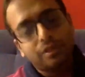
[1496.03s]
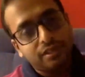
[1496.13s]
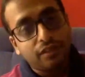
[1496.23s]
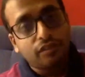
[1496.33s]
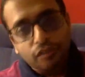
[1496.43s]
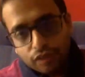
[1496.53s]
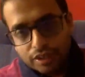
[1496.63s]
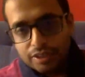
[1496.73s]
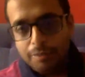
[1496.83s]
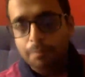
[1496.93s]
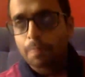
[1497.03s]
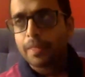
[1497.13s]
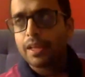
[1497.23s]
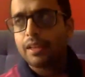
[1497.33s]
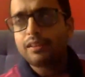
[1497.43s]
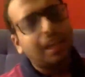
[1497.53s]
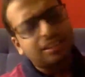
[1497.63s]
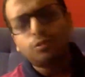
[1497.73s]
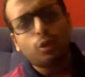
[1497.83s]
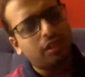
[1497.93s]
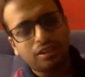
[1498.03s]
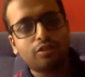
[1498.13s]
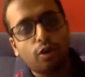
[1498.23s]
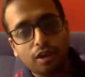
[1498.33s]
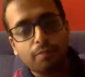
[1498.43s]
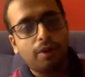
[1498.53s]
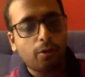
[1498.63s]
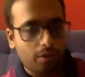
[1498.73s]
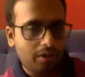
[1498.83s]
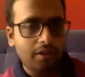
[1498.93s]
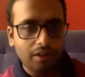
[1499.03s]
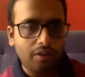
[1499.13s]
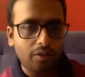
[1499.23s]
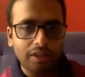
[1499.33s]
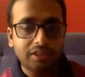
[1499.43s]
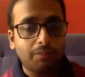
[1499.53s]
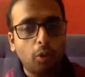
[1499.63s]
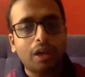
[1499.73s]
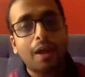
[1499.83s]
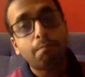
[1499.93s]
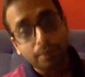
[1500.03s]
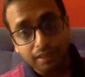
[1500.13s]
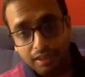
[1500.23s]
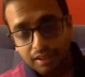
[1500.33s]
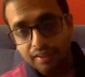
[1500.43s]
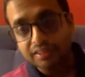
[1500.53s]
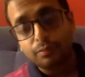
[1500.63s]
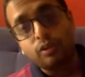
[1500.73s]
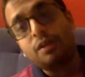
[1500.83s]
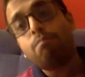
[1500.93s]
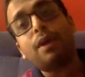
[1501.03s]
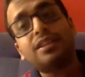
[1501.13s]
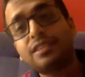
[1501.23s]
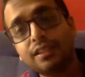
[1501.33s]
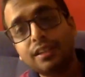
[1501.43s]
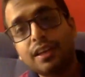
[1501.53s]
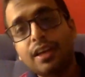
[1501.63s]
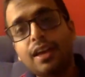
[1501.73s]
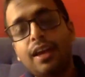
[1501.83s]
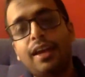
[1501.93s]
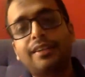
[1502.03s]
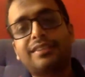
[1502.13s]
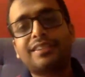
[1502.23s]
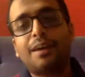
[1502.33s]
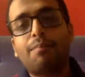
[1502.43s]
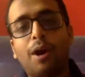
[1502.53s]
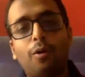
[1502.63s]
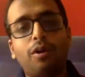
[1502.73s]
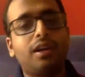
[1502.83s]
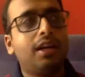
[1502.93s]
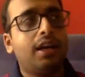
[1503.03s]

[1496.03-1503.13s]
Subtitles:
preserve their friendship. That's what it is all about. It's about empathy, it's about compassion, it's about